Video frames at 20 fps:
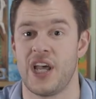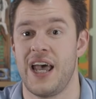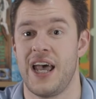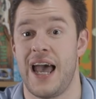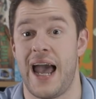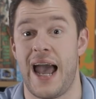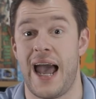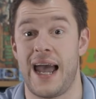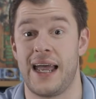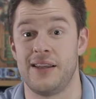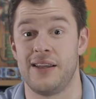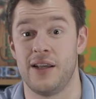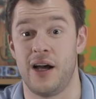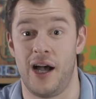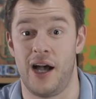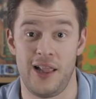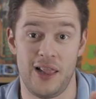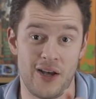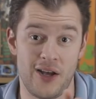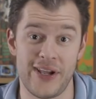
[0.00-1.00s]
And I
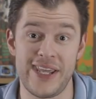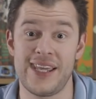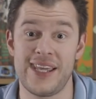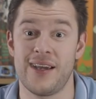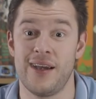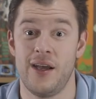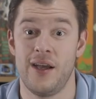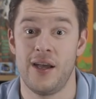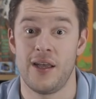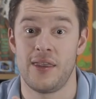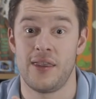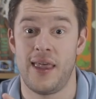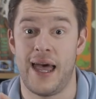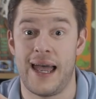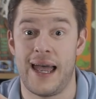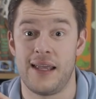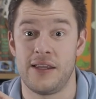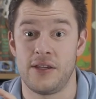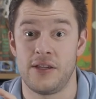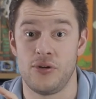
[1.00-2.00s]
like that
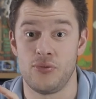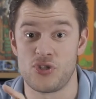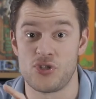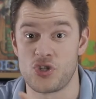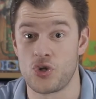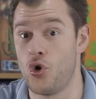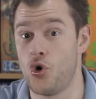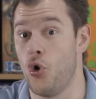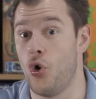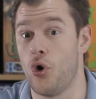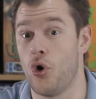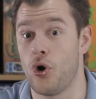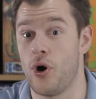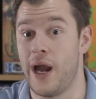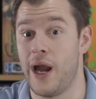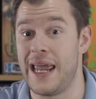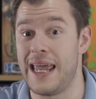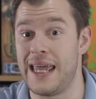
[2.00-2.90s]
you score